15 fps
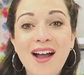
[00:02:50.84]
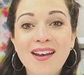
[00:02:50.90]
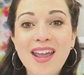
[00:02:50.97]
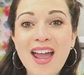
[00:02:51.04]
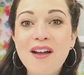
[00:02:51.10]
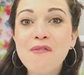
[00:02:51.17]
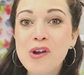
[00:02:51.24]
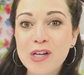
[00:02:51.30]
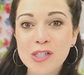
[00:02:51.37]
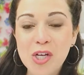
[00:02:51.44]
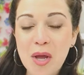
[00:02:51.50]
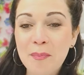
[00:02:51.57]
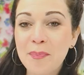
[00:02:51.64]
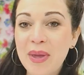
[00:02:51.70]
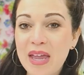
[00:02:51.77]
on average,
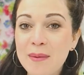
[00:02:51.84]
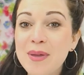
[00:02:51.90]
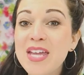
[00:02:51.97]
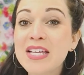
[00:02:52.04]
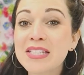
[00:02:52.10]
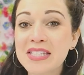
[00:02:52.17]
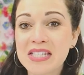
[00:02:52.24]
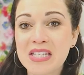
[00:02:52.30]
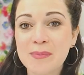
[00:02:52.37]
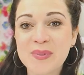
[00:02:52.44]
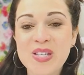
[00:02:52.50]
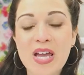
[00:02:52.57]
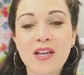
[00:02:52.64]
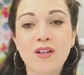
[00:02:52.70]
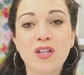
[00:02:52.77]
a baby's sleep
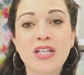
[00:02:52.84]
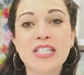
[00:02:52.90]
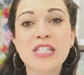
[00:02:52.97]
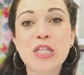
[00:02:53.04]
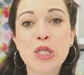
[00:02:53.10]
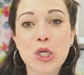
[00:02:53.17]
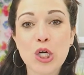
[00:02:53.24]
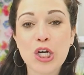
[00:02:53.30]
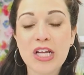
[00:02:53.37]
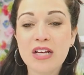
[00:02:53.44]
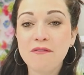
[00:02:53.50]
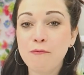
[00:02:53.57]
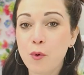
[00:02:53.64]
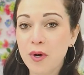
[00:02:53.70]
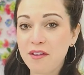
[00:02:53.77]
cycle is
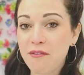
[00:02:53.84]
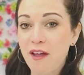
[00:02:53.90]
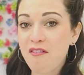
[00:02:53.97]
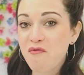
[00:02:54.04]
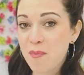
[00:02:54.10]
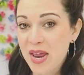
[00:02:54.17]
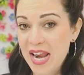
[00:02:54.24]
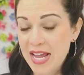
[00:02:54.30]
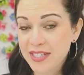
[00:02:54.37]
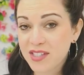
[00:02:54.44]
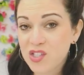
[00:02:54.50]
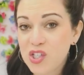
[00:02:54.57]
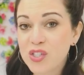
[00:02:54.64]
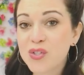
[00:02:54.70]
30 to 45 minutes.